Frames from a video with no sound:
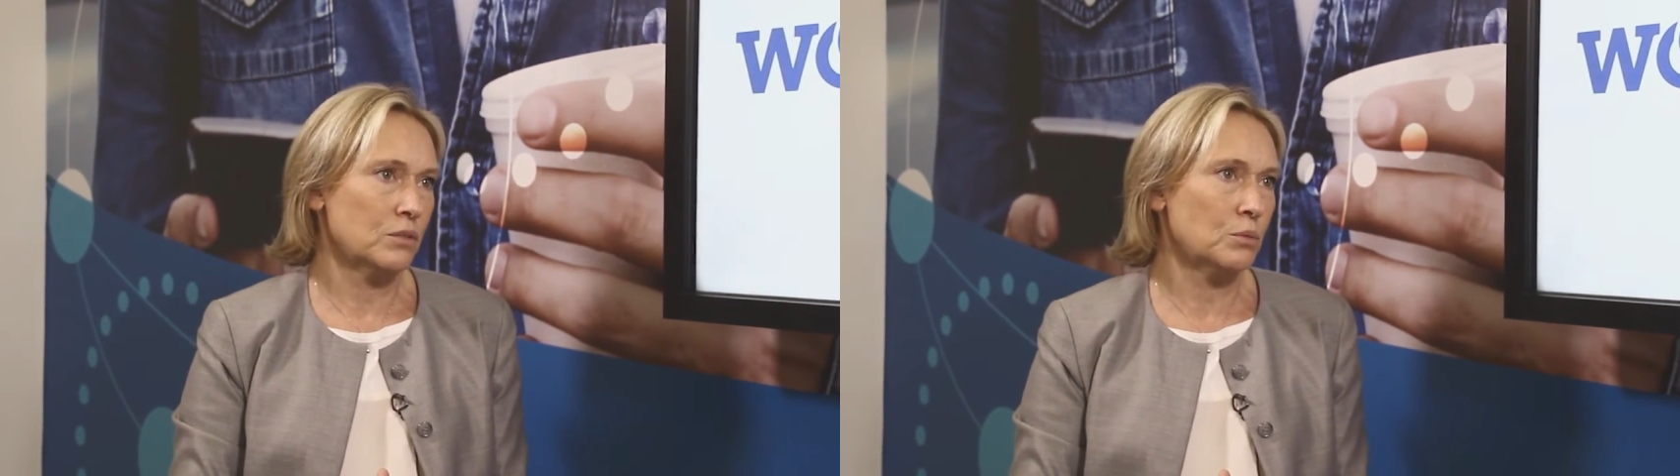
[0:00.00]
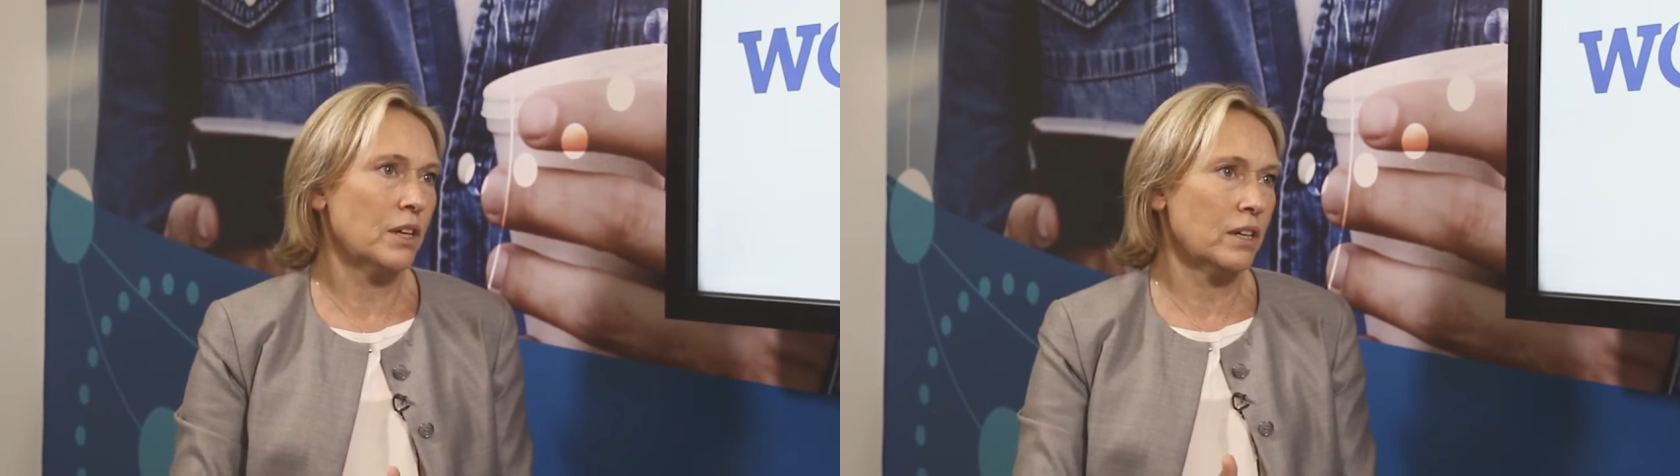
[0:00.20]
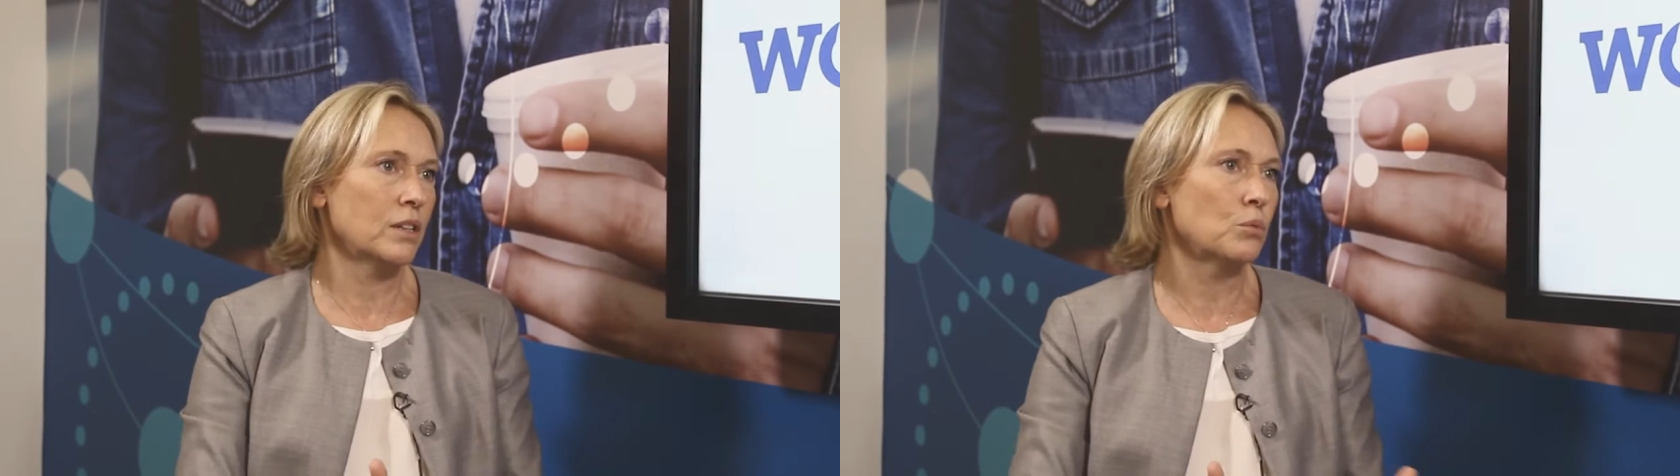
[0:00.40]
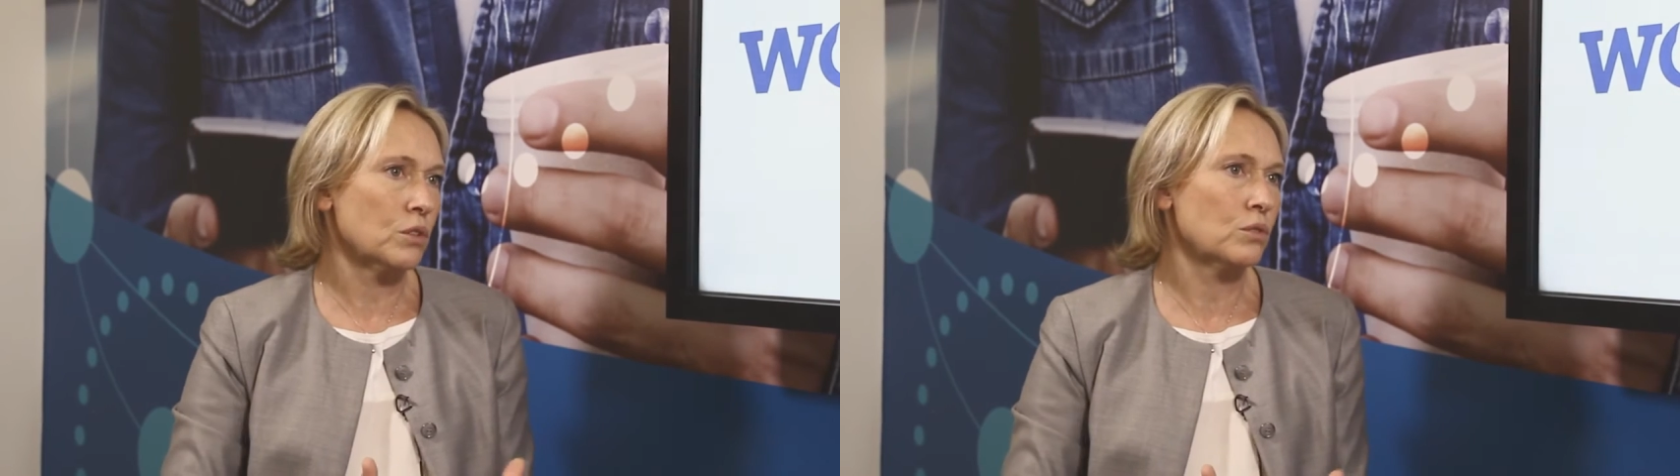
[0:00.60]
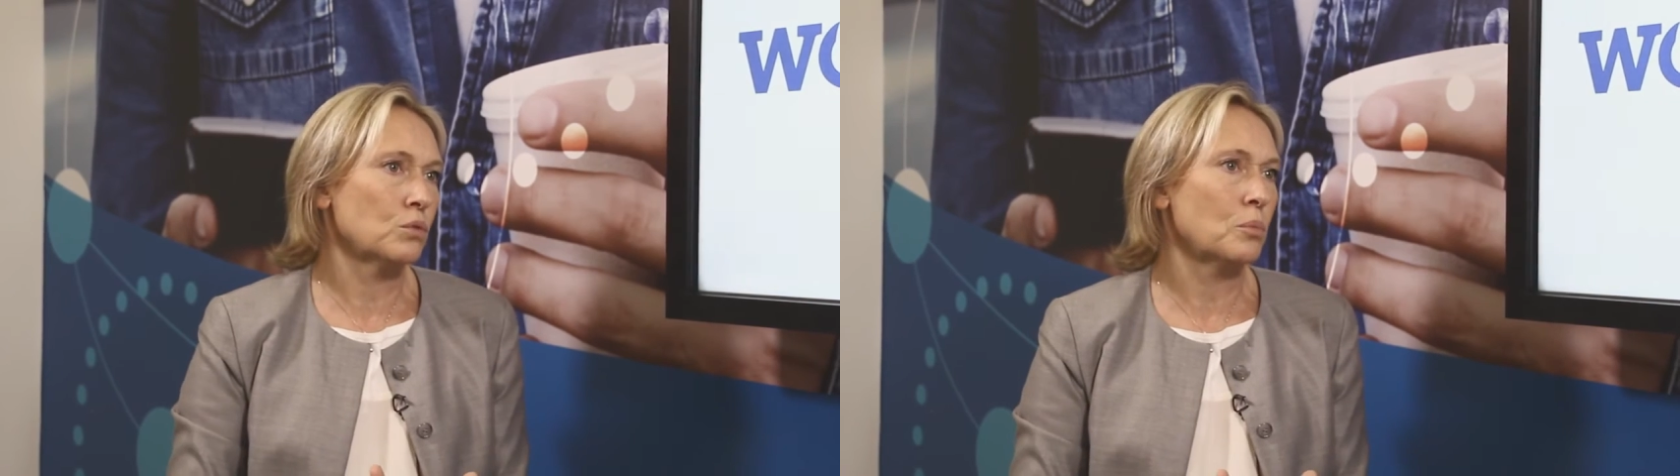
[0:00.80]
where he
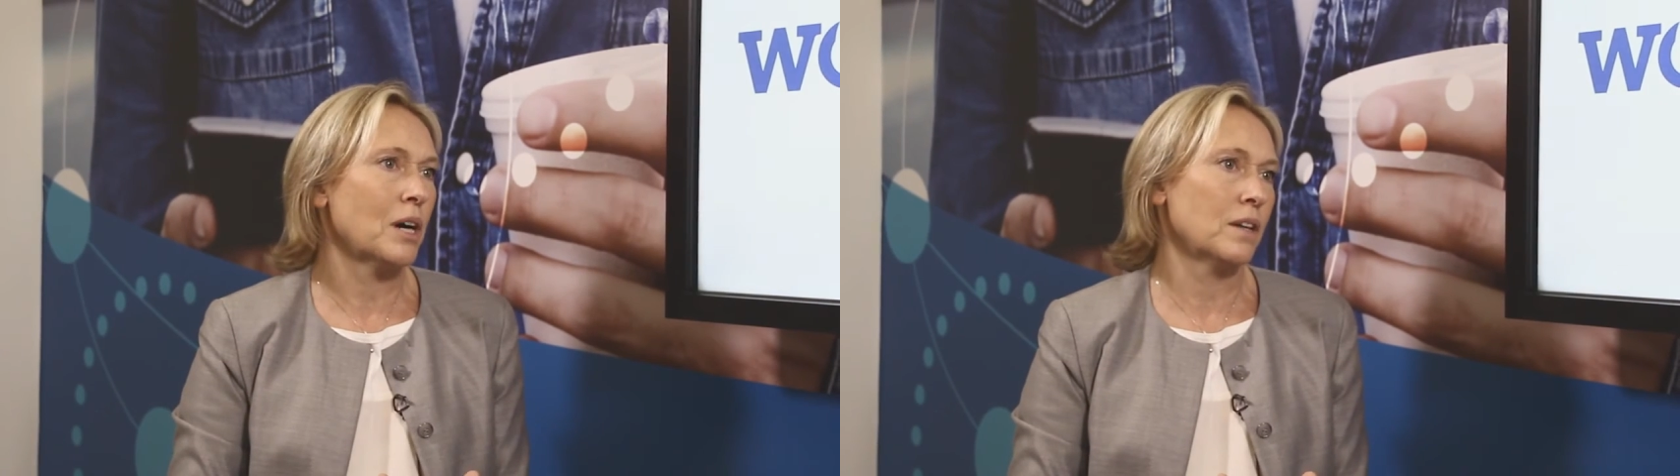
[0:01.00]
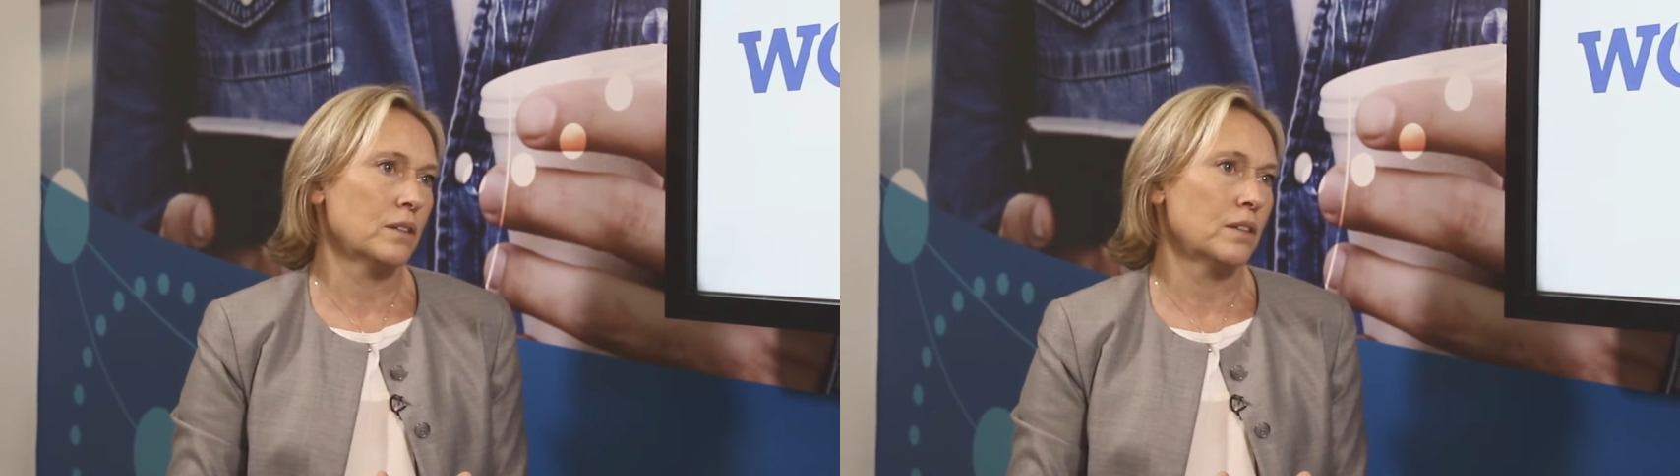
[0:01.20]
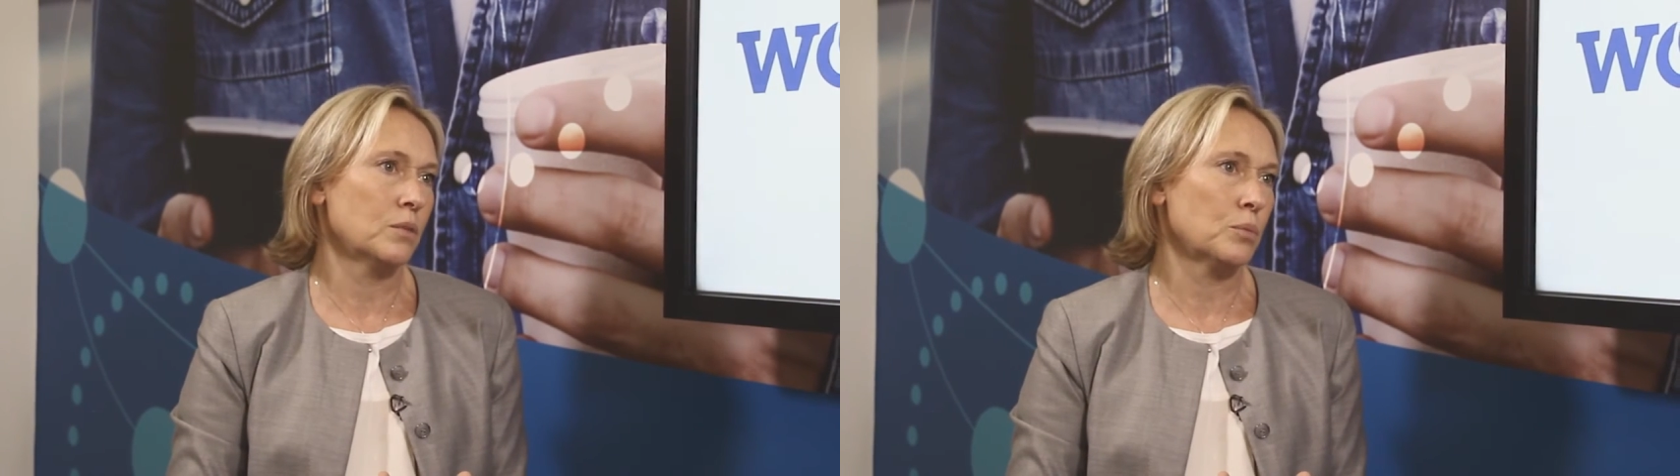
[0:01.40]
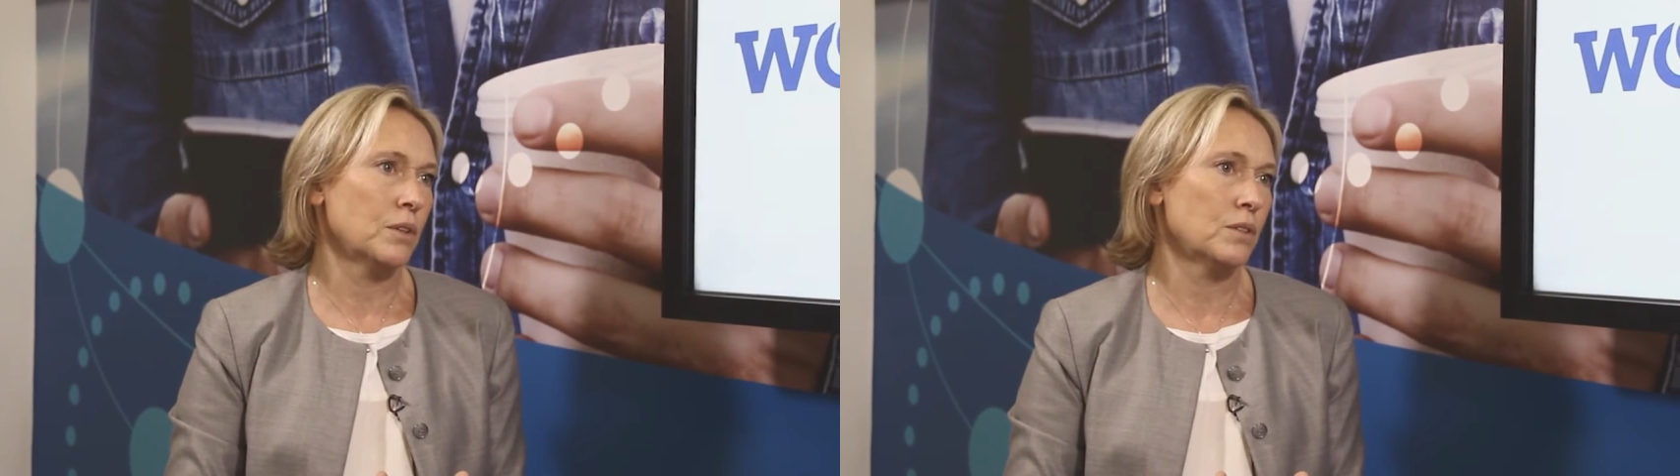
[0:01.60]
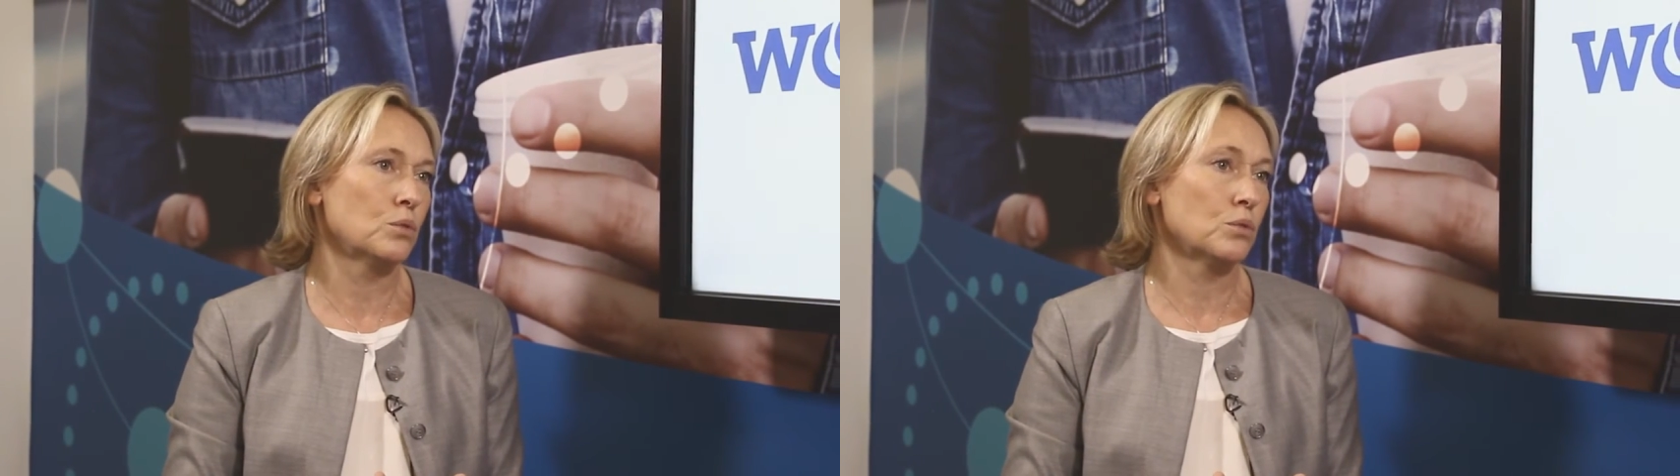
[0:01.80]
wants to buy
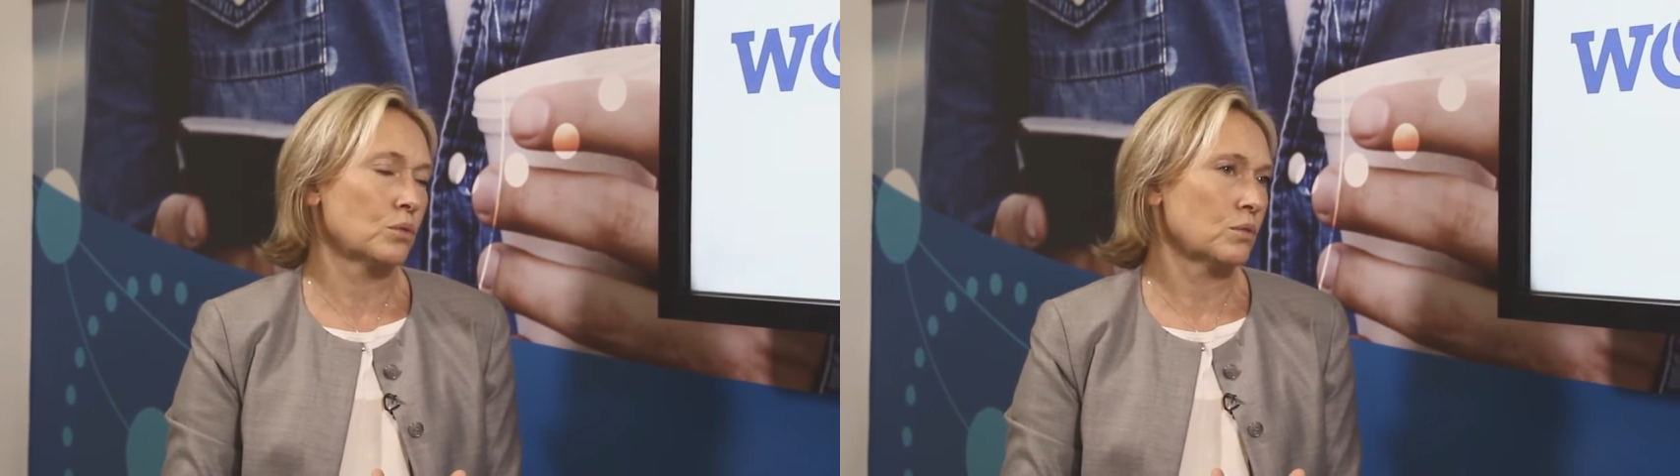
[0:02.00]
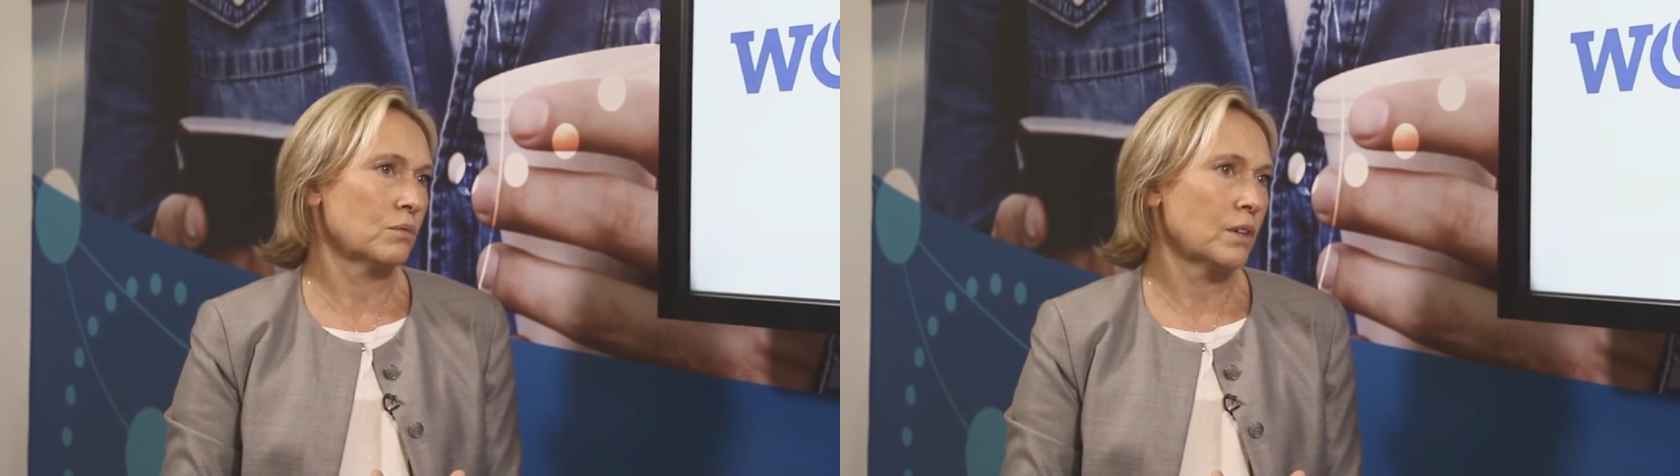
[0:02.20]
his goods.